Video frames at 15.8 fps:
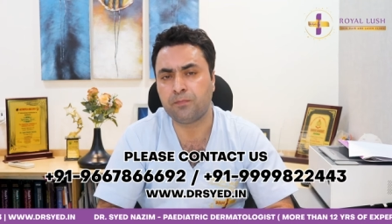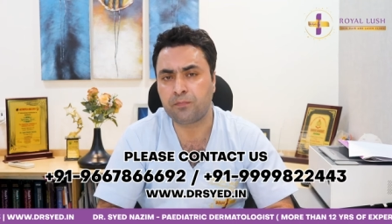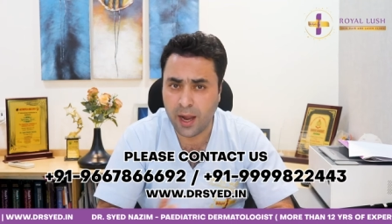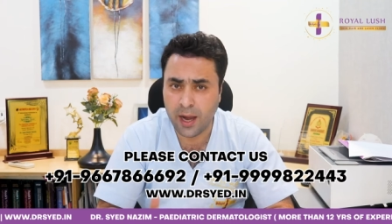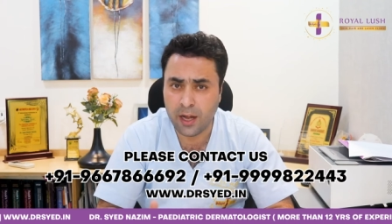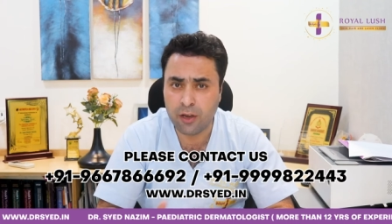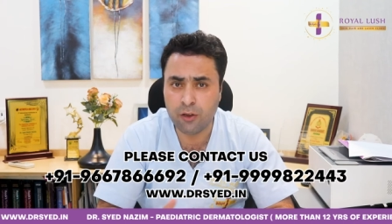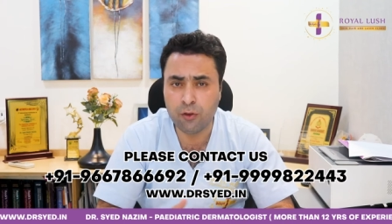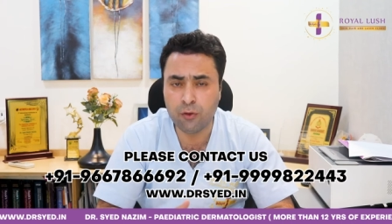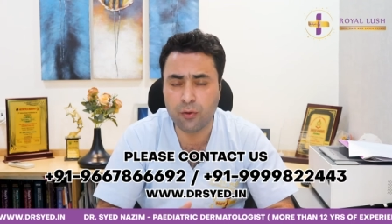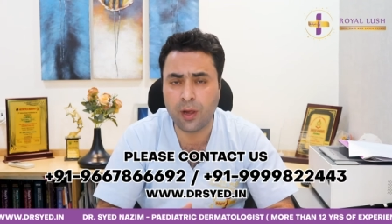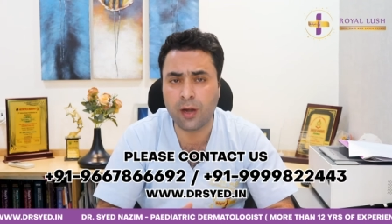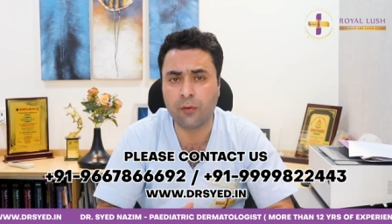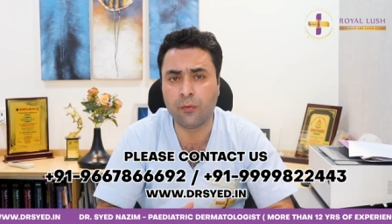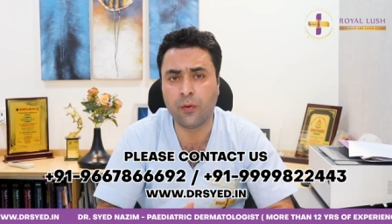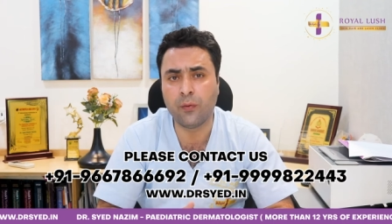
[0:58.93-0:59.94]
and
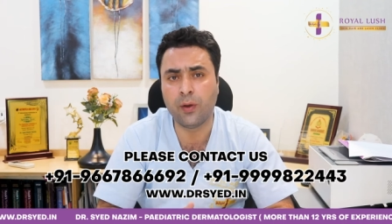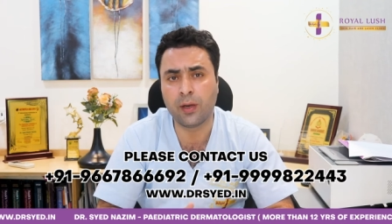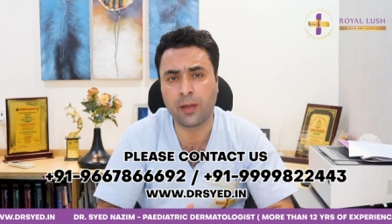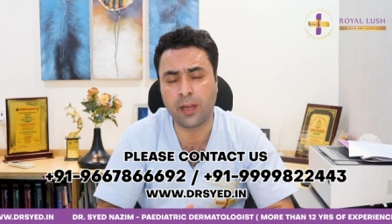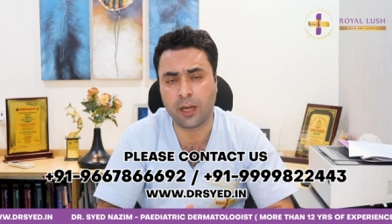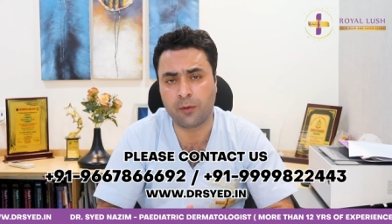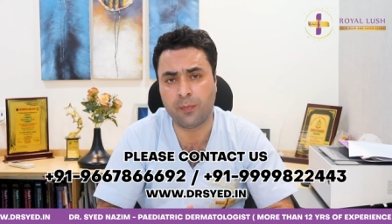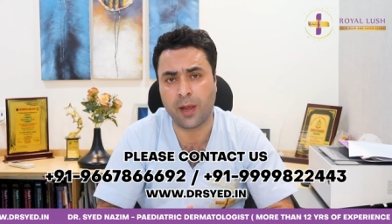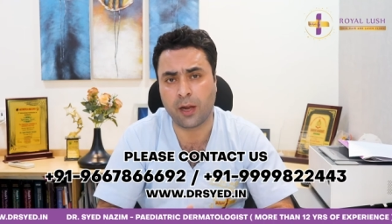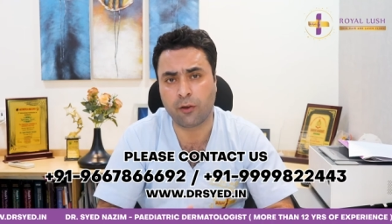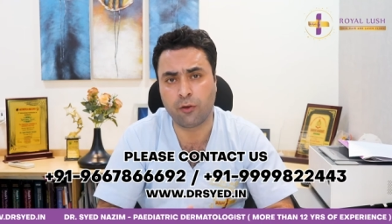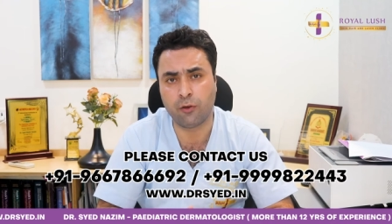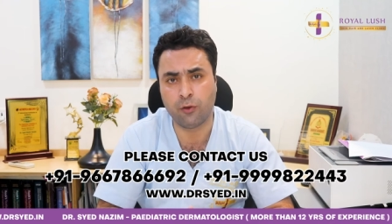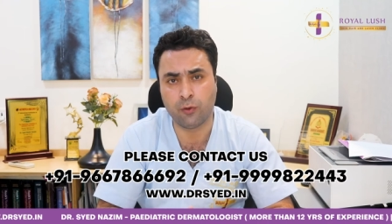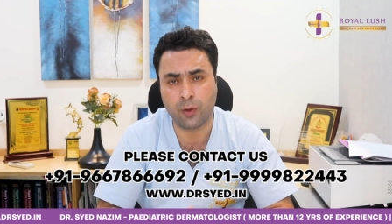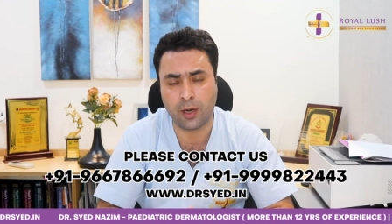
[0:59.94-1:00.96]
we will get back
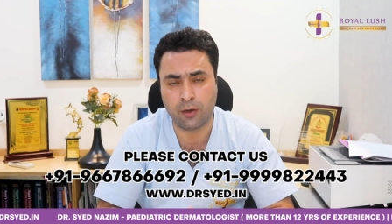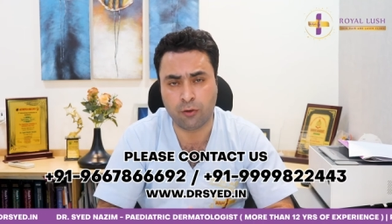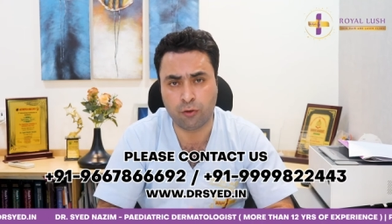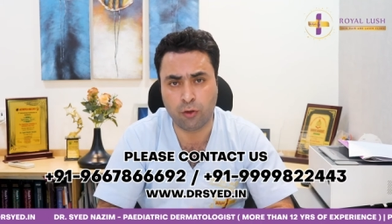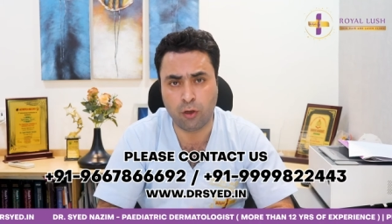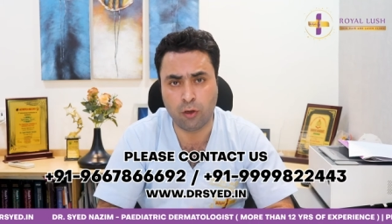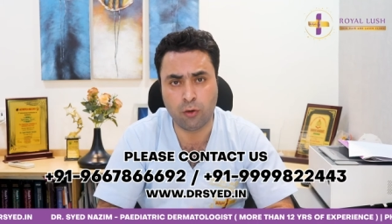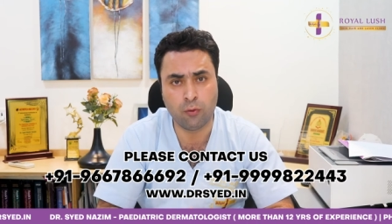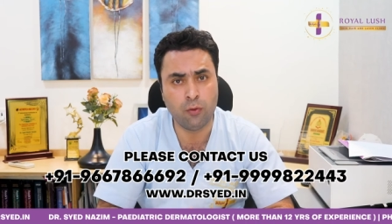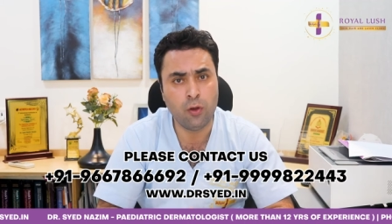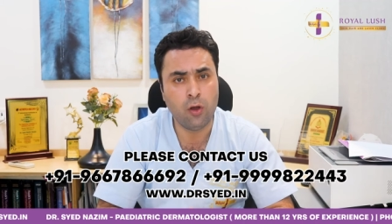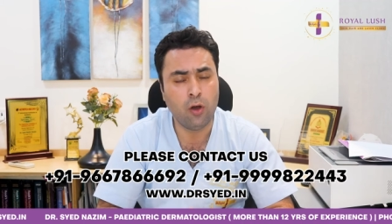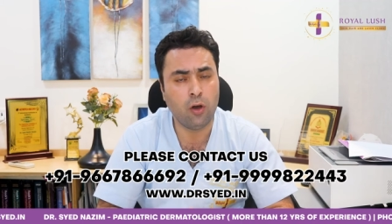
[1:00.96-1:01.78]
to you and solve